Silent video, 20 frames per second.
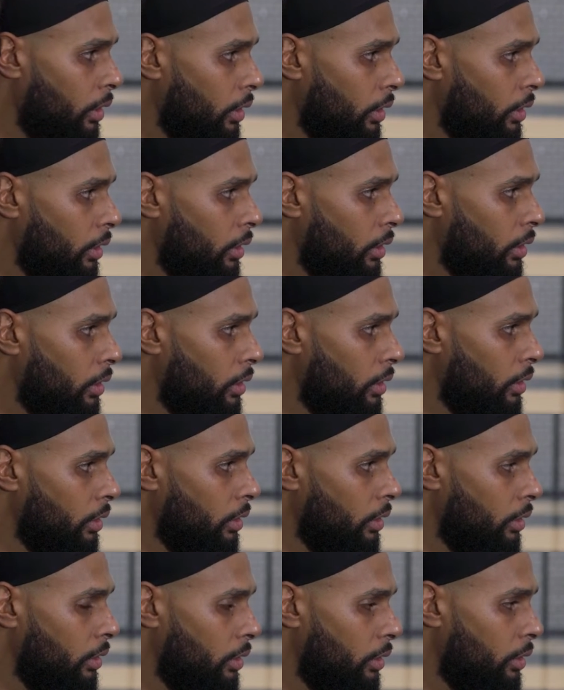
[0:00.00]
in doing
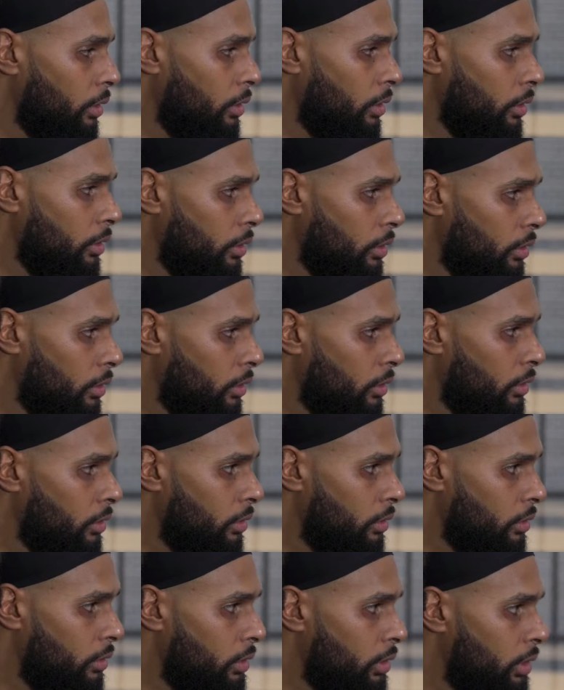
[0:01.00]
that, you're following a
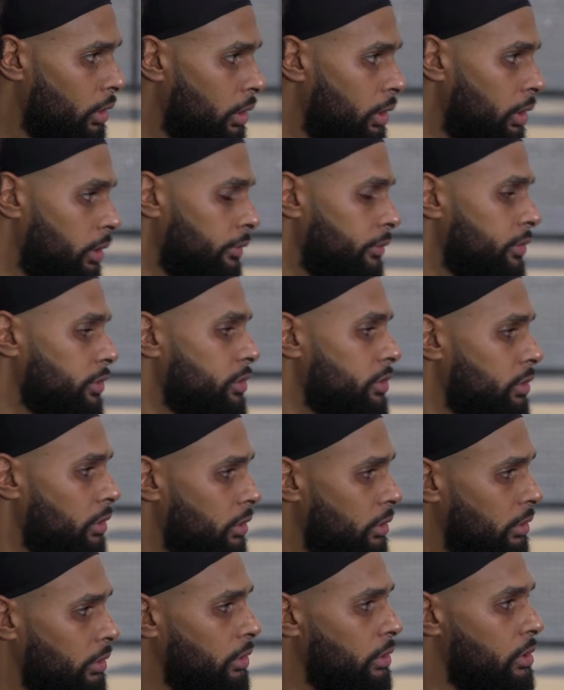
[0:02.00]
tradition, you know, For
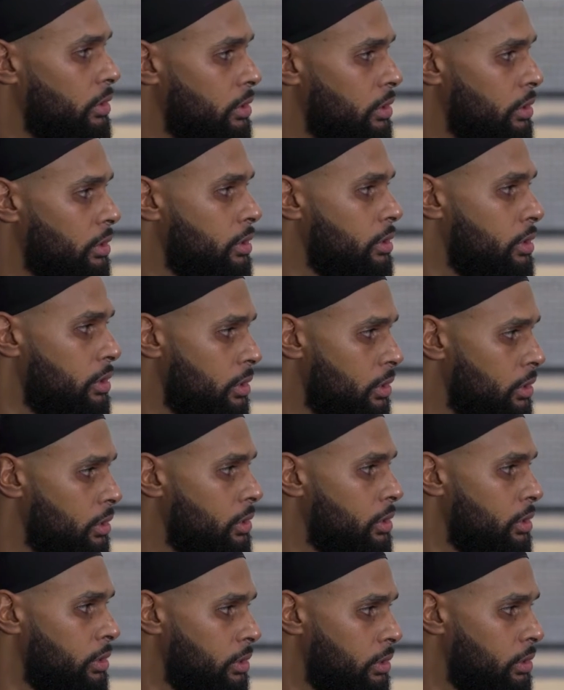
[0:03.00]
sure. began with David and then
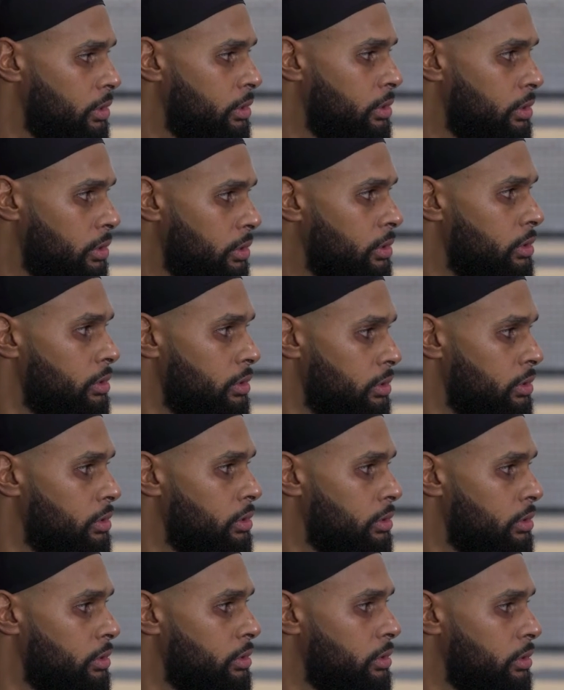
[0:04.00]
Tim and
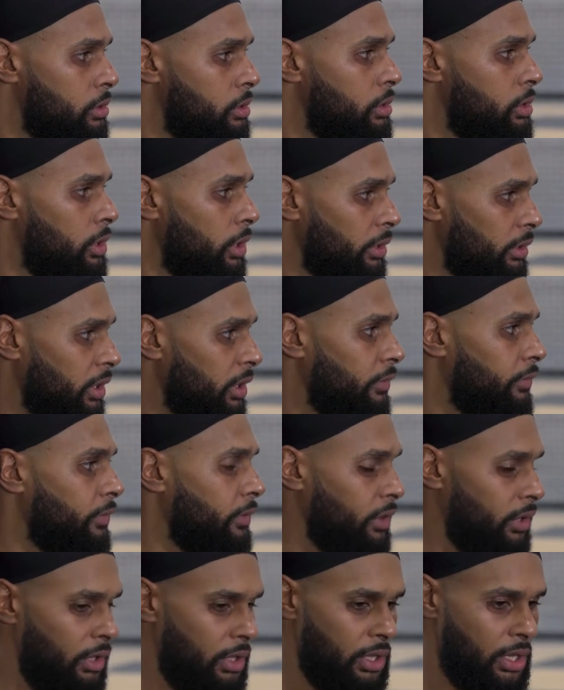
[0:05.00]
then Manu? And,
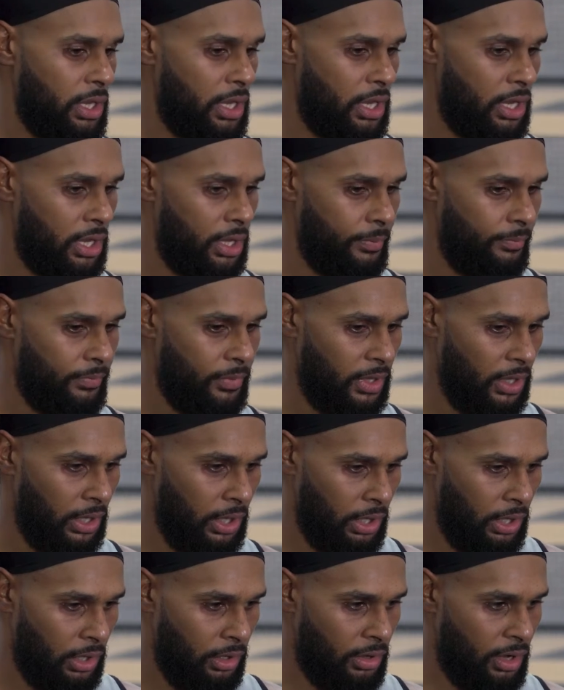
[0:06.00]
Definitely. You um,
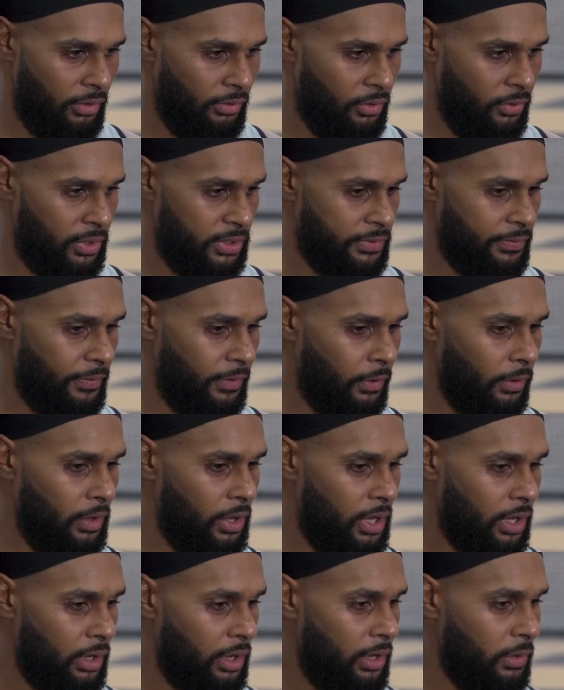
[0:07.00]
know. I've always felt
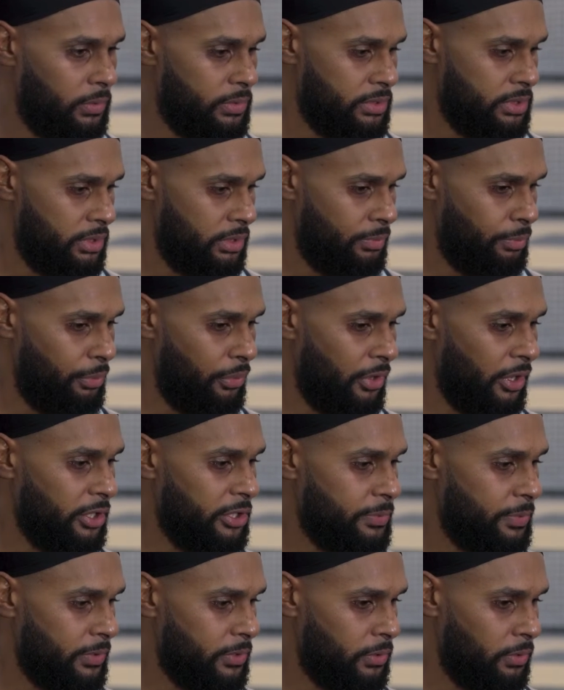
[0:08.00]
like I was the
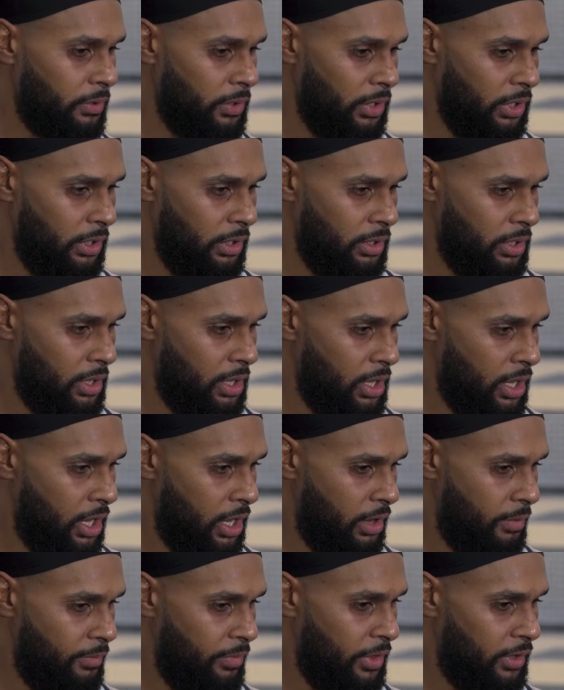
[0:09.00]
bridge between
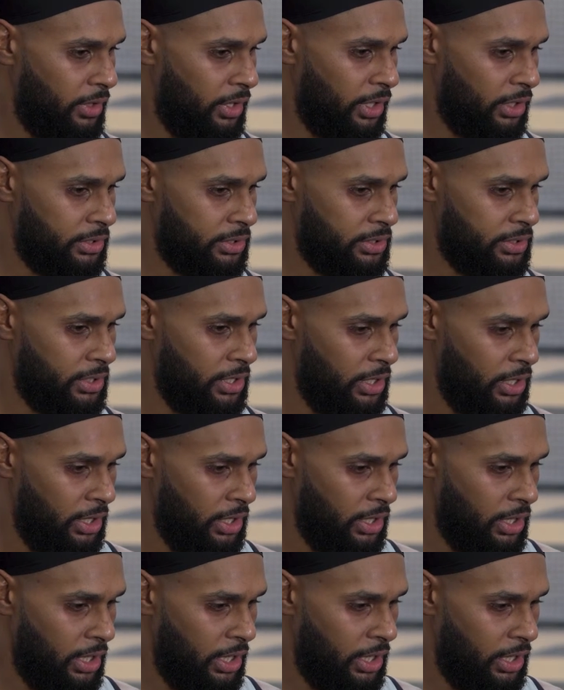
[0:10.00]
the next
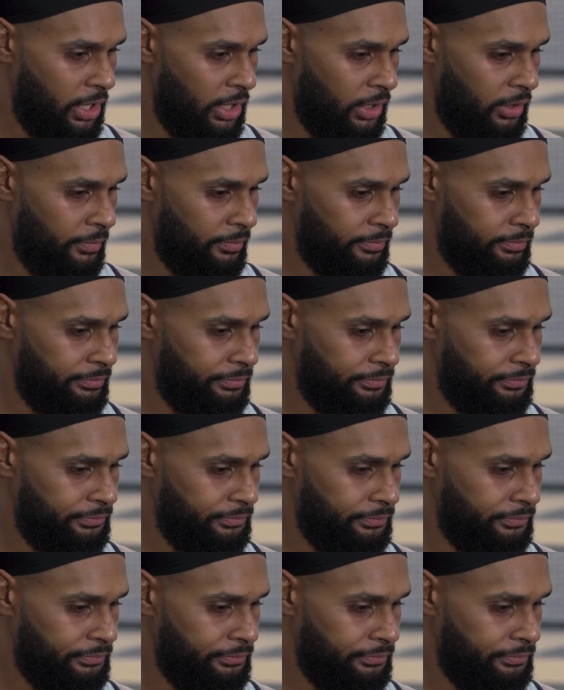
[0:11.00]
um,